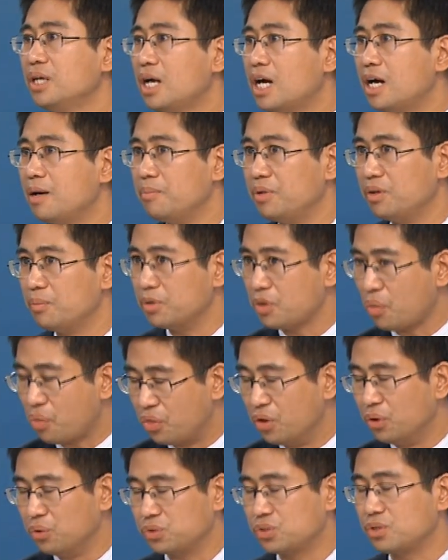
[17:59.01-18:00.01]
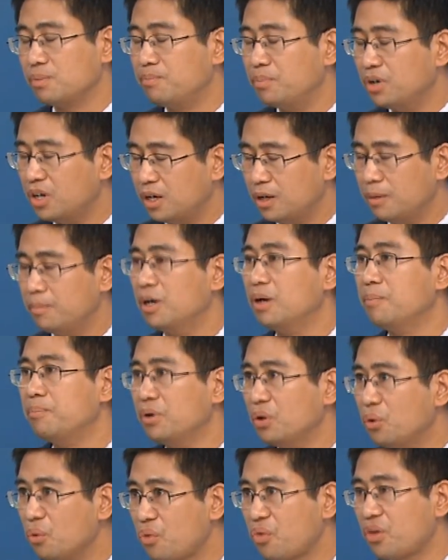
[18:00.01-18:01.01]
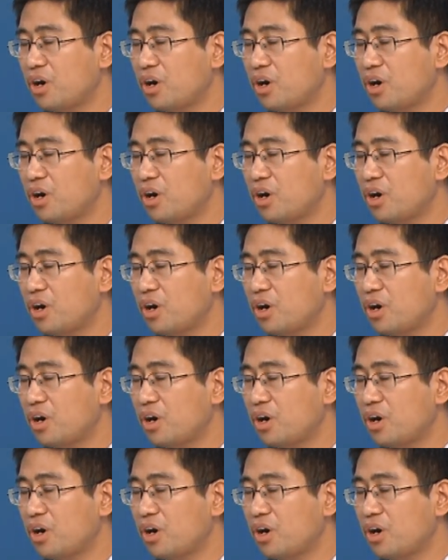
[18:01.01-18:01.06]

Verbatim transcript: I mean, those uh, both